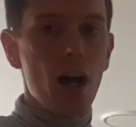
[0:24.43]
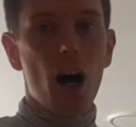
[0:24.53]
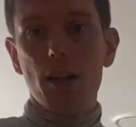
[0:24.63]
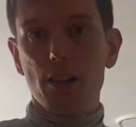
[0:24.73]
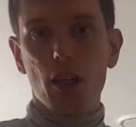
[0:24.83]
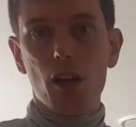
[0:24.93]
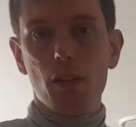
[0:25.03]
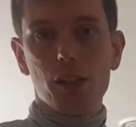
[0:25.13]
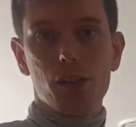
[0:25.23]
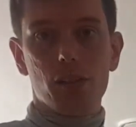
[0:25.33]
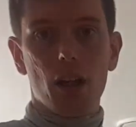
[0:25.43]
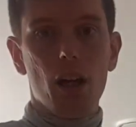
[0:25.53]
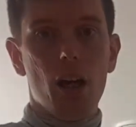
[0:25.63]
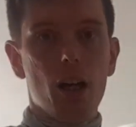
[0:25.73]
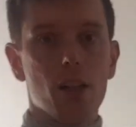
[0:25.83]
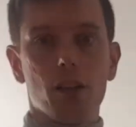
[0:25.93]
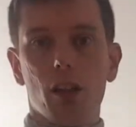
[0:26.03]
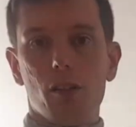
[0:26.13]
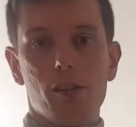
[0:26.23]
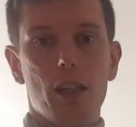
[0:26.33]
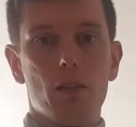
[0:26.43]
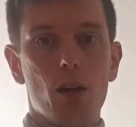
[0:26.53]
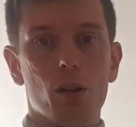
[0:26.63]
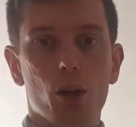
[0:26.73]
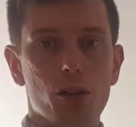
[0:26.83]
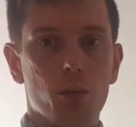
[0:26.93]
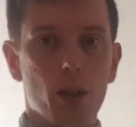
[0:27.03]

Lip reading: ICO register, Xero costs,